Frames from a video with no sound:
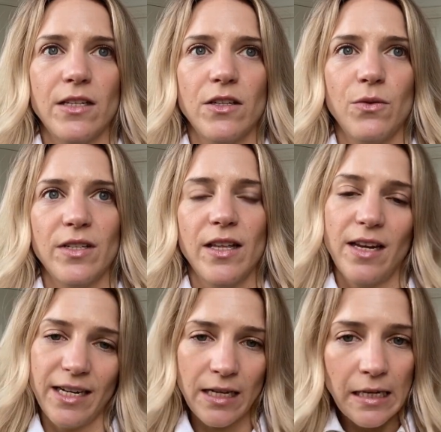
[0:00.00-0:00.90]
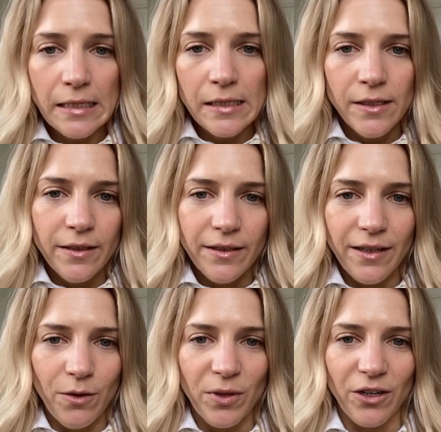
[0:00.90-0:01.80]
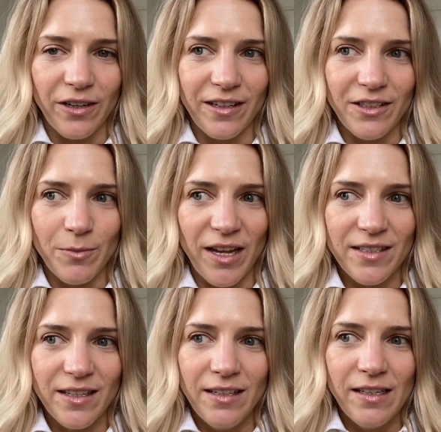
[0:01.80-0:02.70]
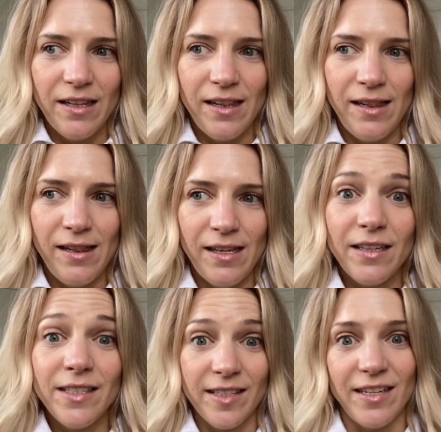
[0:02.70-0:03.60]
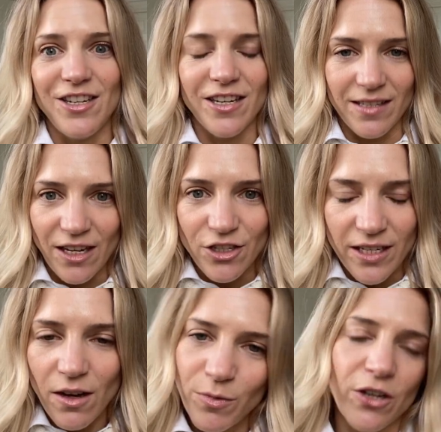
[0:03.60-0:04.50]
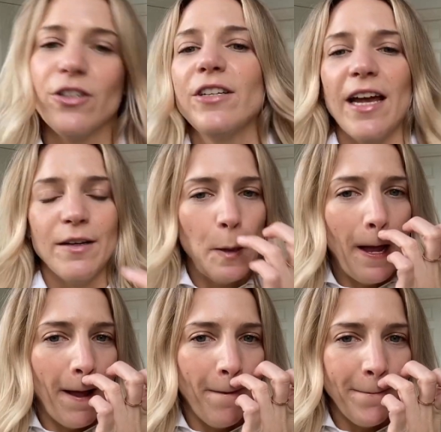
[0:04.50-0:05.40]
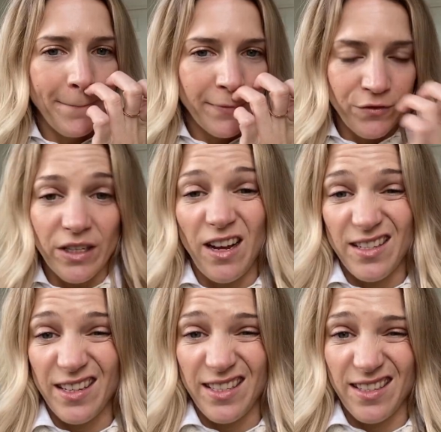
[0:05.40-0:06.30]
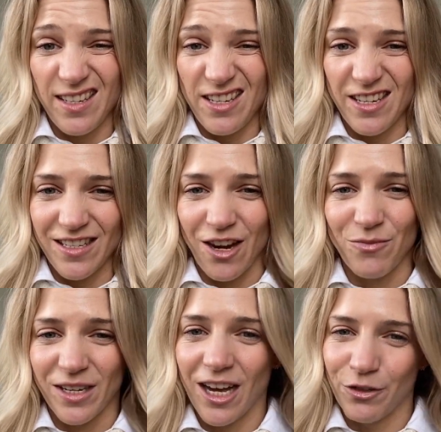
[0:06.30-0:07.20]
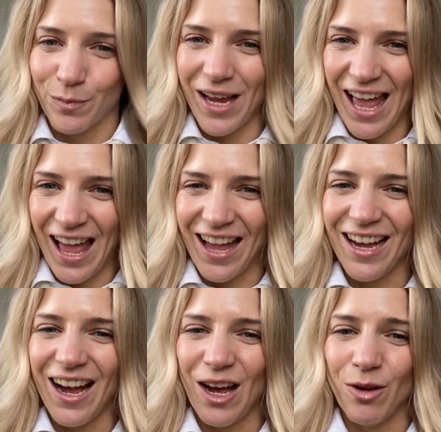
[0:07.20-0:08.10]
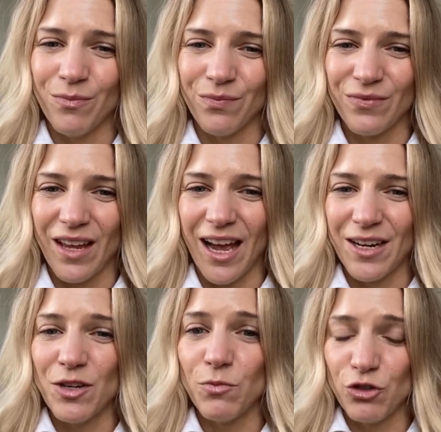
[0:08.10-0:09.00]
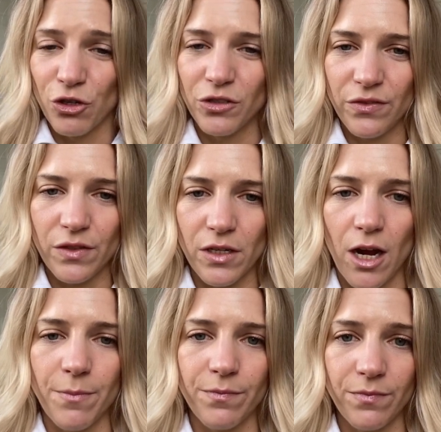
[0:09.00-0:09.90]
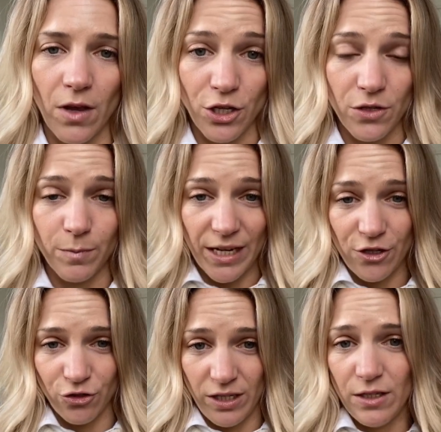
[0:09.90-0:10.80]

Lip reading: So what's that, like, oh my god, I can't do the maths. 16 years actually, oh my gosh, yeah. For the last like 16 years I've been colouring my hair, and majority of the time I use bleach on it.